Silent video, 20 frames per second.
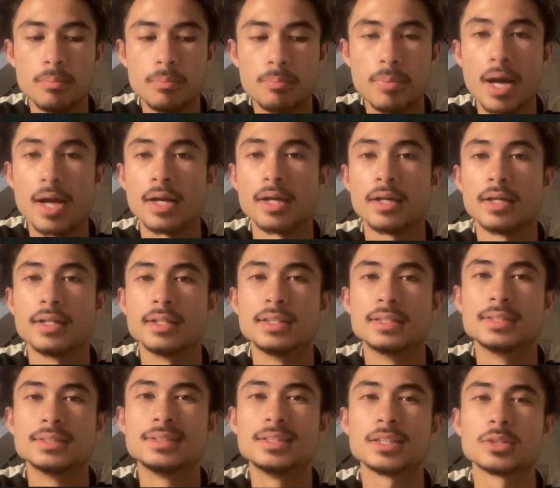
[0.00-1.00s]
bang,
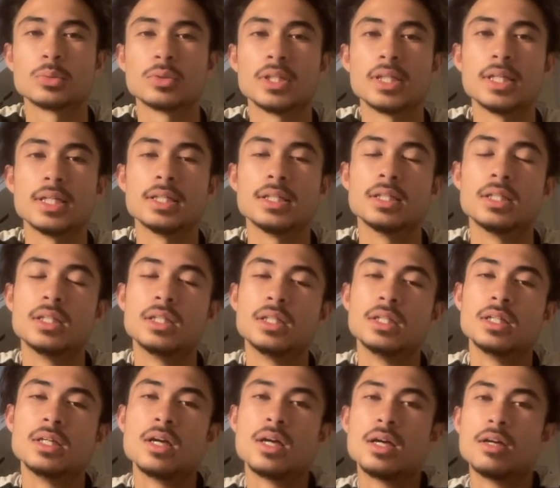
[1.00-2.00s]
618,
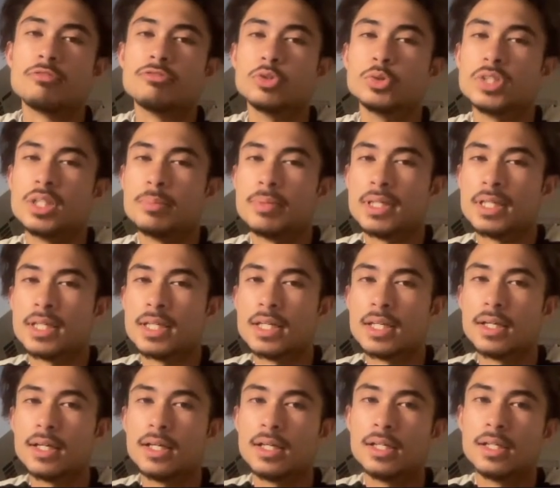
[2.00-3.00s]
full TP
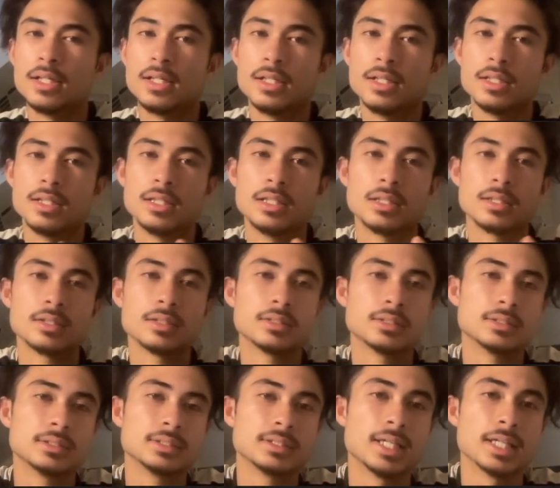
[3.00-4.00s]
hit.
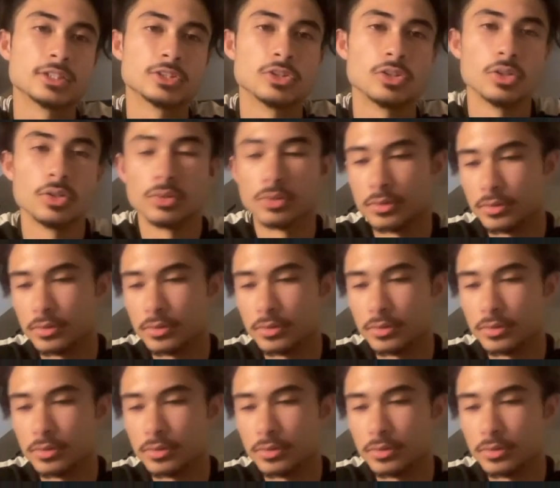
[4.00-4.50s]
Get to know.